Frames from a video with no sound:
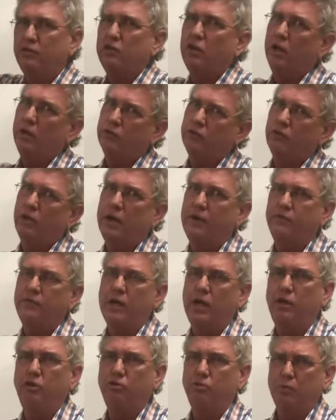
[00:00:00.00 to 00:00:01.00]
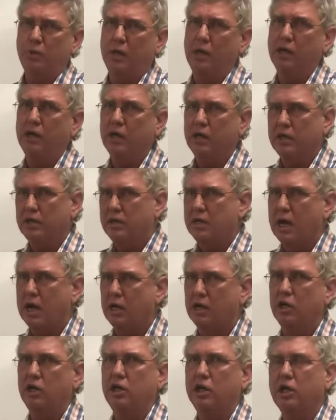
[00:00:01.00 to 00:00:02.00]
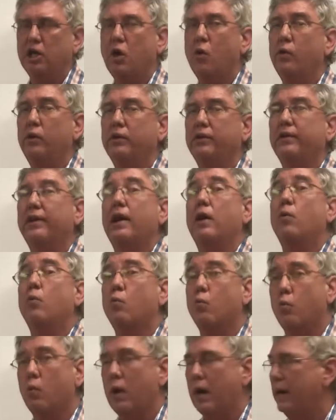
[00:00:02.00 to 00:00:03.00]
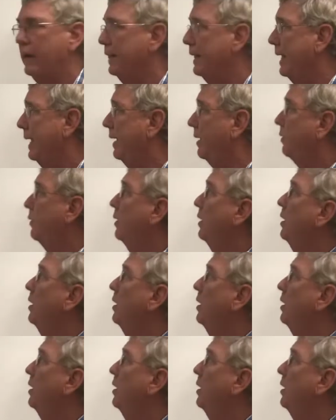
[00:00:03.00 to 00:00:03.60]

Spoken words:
also have names, but I'm not going to go into that right now.